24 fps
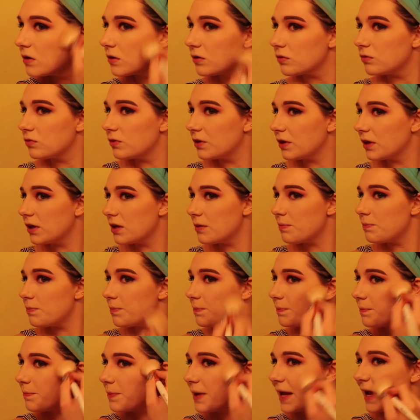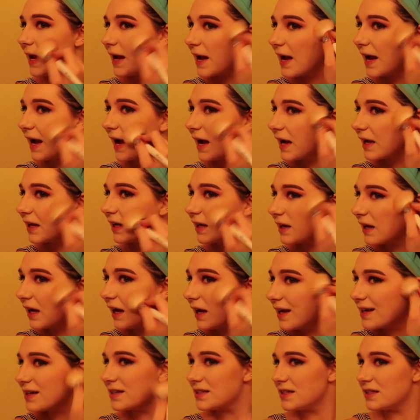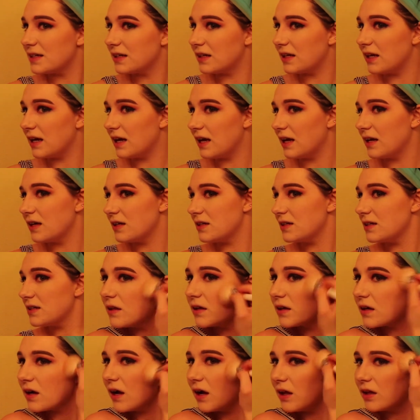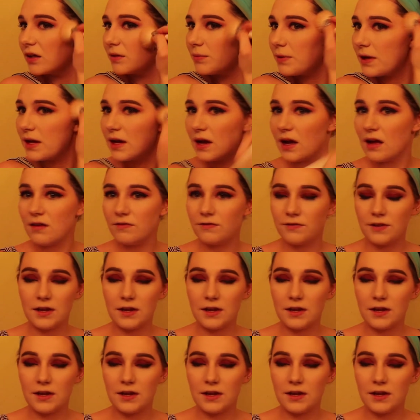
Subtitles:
really pack it on to get the color payoff,